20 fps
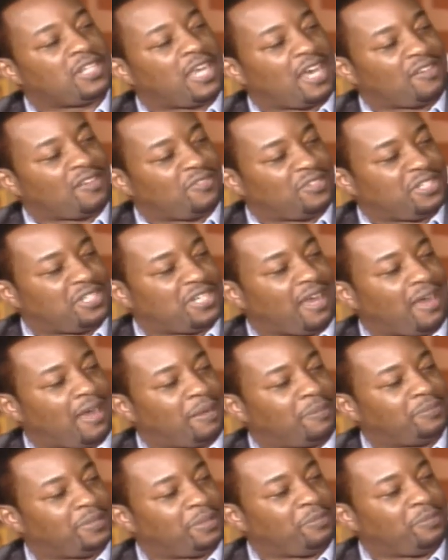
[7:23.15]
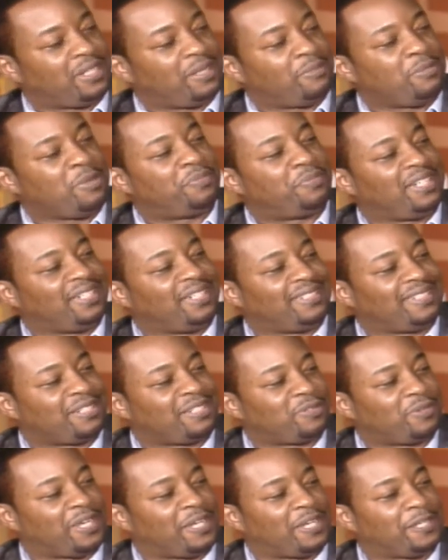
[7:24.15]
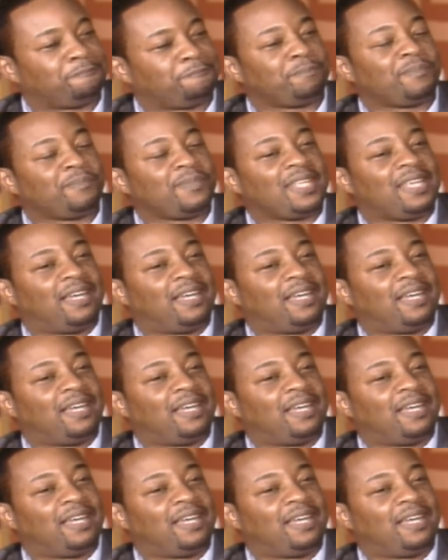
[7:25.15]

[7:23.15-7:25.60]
out of a job. Let me, let me put it this way. Oh,